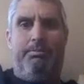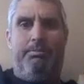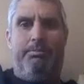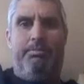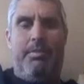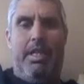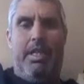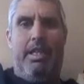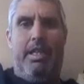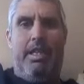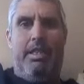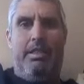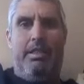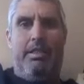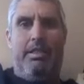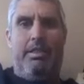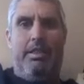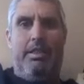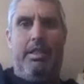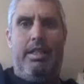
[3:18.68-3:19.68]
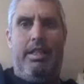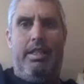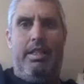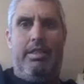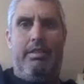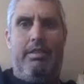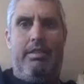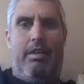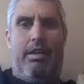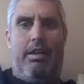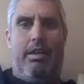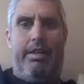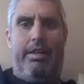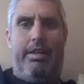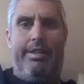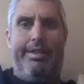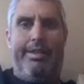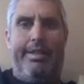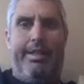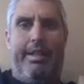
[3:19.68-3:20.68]
He's
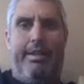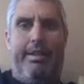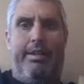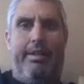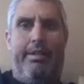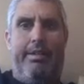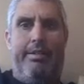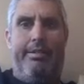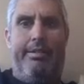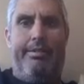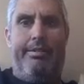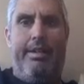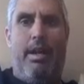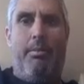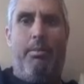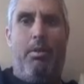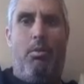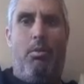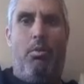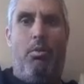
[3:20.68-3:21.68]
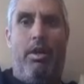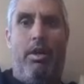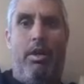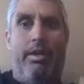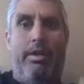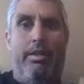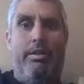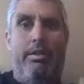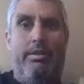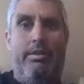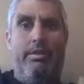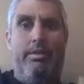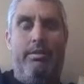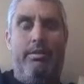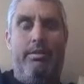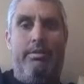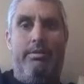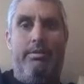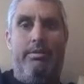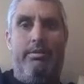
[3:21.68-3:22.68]
our number 1
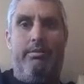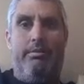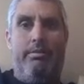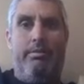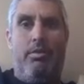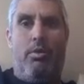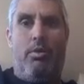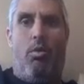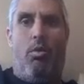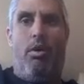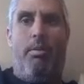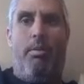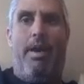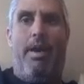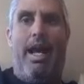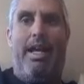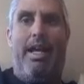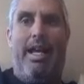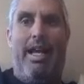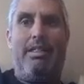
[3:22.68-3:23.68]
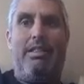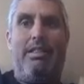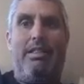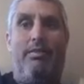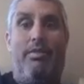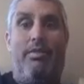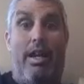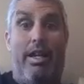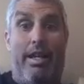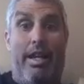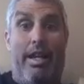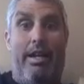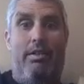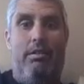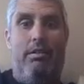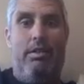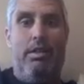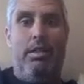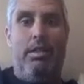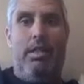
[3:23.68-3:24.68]
quarterback as of right
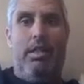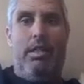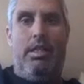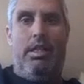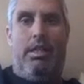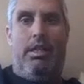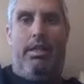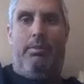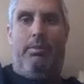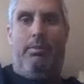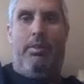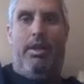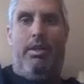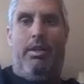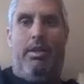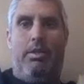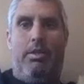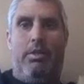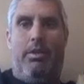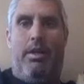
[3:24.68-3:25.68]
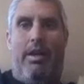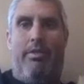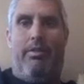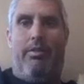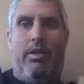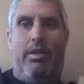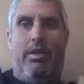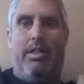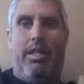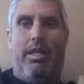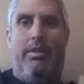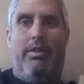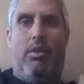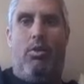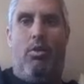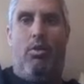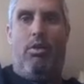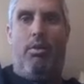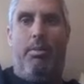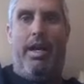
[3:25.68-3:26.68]
now. We also have our JV
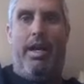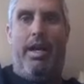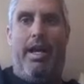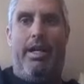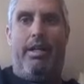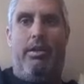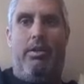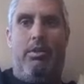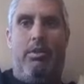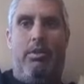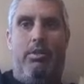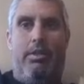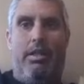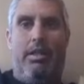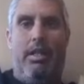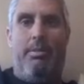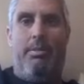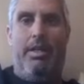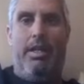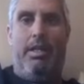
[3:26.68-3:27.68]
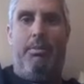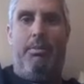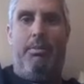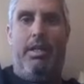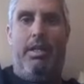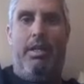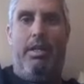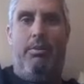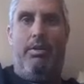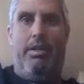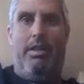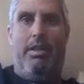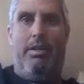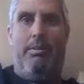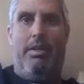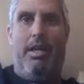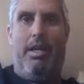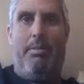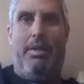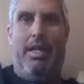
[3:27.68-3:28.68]
quarterback who's going to be competing with
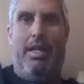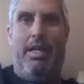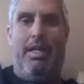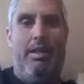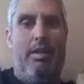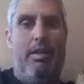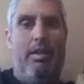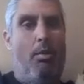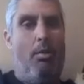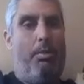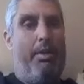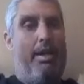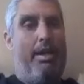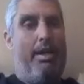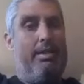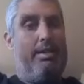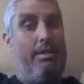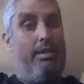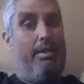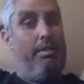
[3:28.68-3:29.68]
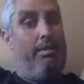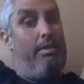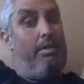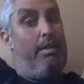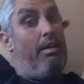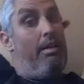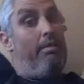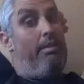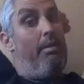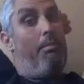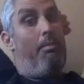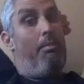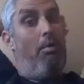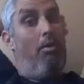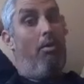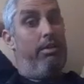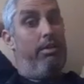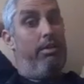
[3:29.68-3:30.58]
him, named Ian Lopez, and they're both